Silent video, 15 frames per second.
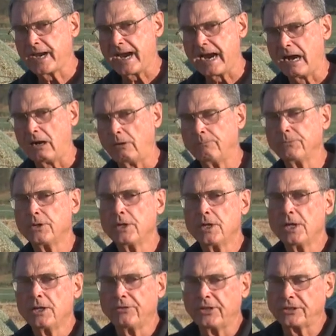cow
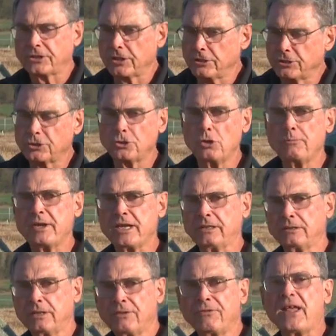that's
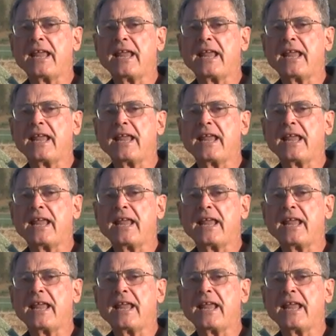consuming